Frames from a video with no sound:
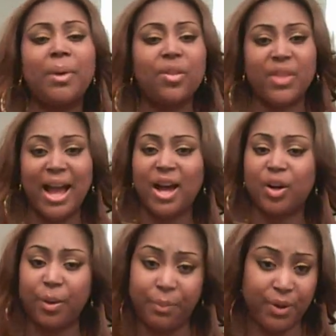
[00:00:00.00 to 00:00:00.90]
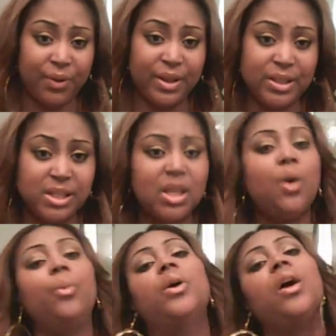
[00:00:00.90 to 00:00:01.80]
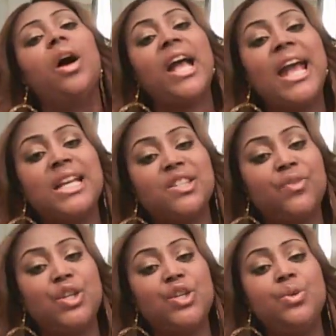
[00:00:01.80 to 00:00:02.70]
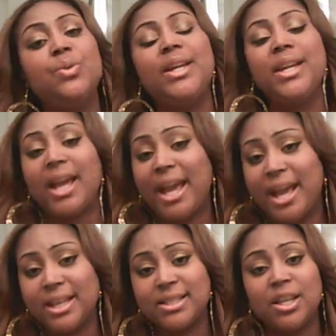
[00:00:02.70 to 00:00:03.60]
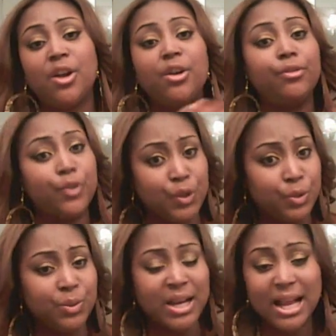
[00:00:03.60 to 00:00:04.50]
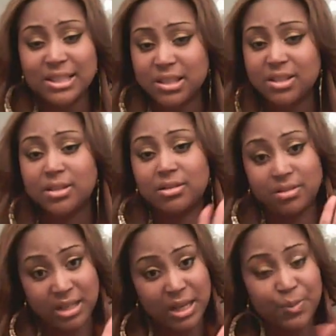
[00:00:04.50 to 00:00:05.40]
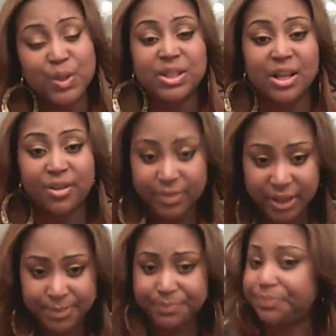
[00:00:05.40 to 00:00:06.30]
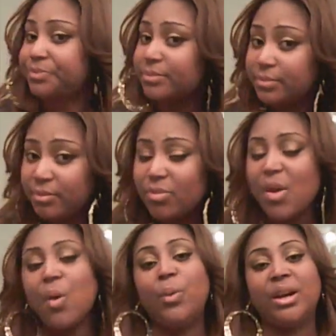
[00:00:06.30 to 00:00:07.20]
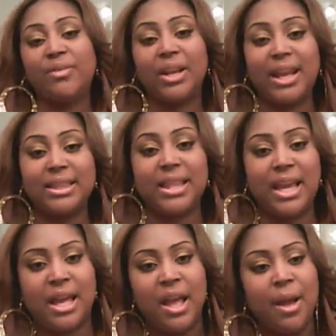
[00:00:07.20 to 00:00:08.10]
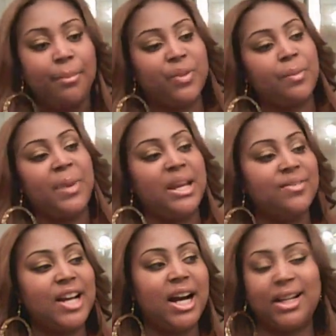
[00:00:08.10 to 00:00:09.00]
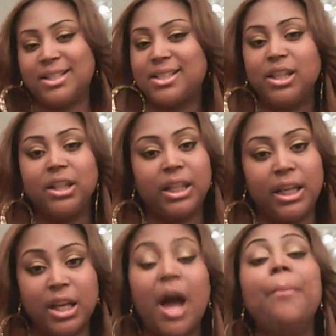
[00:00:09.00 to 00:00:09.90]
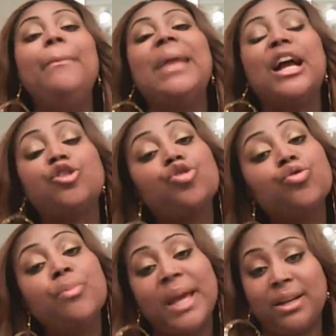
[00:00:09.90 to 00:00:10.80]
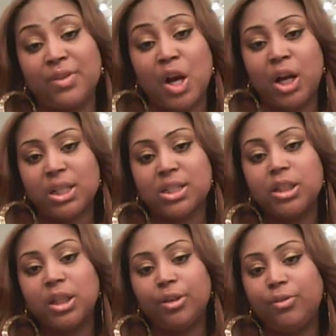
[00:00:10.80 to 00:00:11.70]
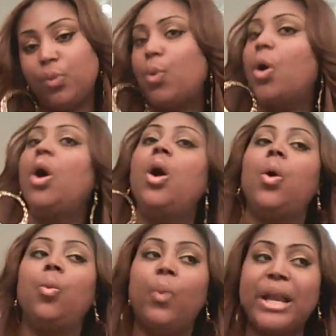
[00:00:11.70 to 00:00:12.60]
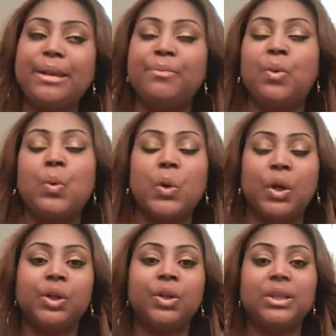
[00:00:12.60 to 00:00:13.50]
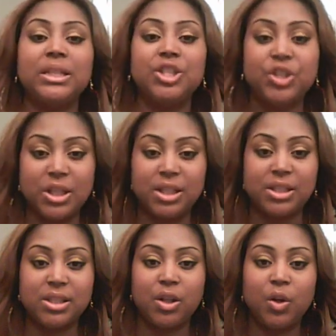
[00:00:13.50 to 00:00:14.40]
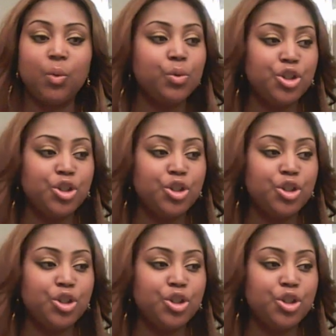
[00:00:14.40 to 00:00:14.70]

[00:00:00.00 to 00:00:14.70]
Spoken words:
all about the outer appearance. What God has for you, He has for you. Yes, keep yourself up or whatever like that. But the man of God is looking, a true man of God is looking for way more than just